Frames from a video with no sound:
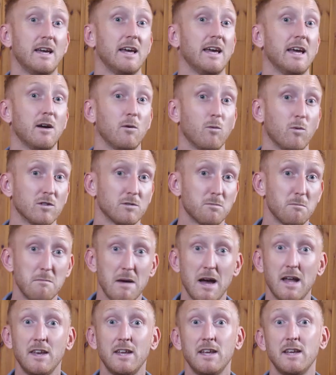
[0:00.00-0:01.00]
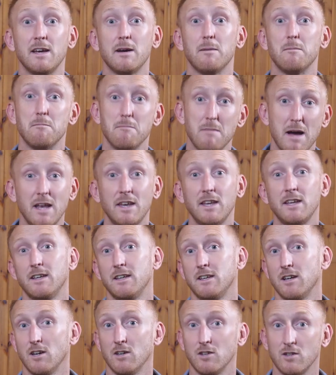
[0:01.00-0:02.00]
it was many
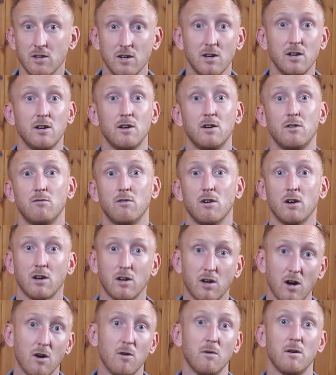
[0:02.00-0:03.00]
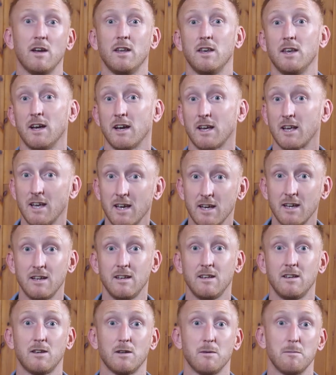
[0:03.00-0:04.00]
a year ago in a
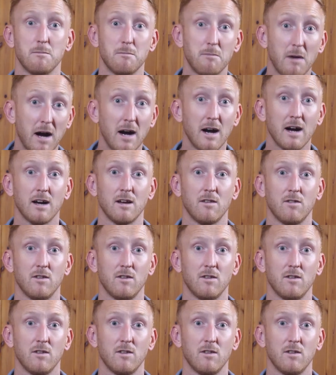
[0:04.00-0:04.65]
kingdom by